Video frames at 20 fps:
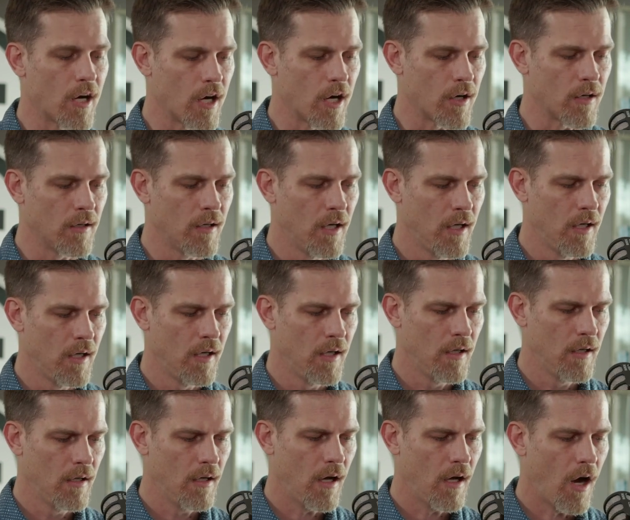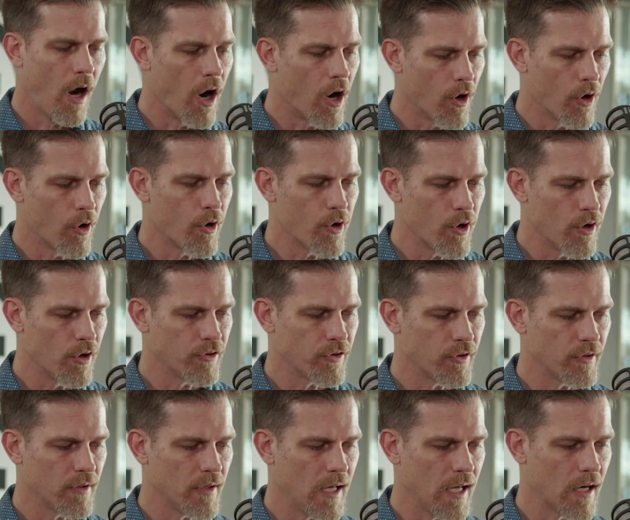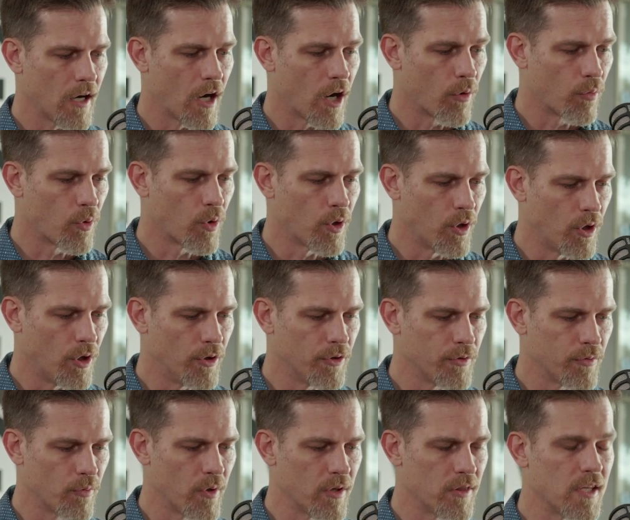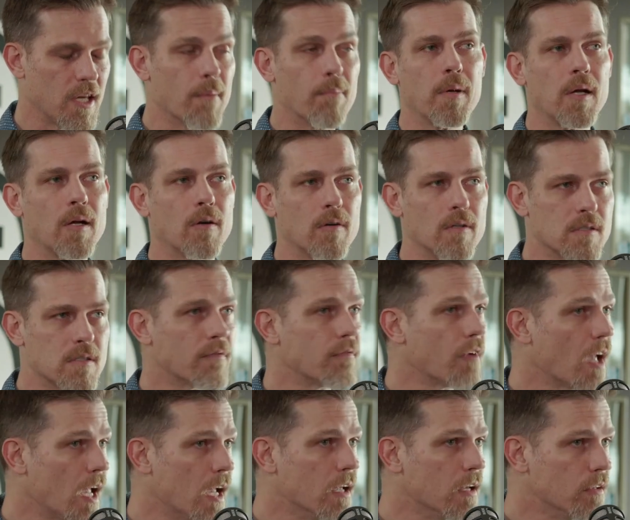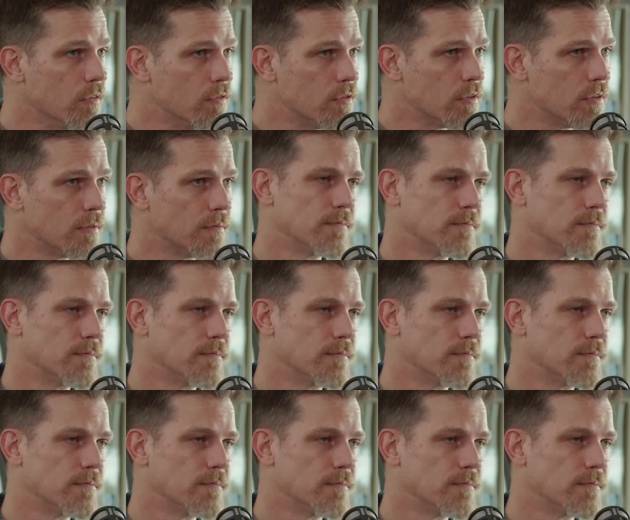our earth and our world with the appearance of age.